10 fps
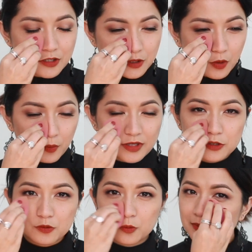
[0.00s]
So when
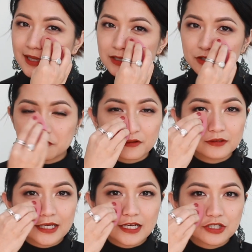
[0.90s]
you blend your
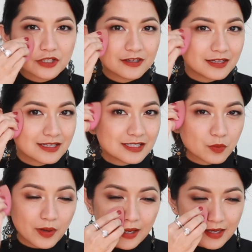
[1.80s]
foundation this
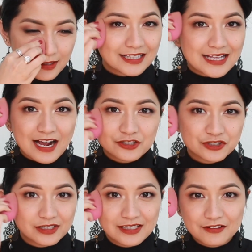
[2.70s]
way, it
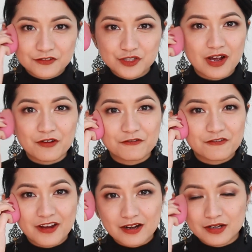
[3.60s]
actually gives you a
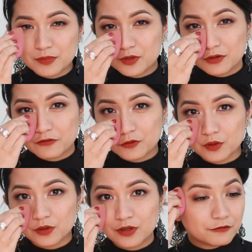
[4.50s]
very
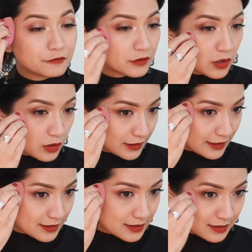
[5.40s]
beautiful,
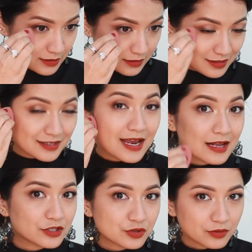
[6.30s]
flawless,
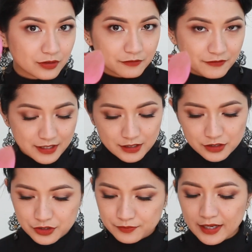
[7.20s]
natural finish.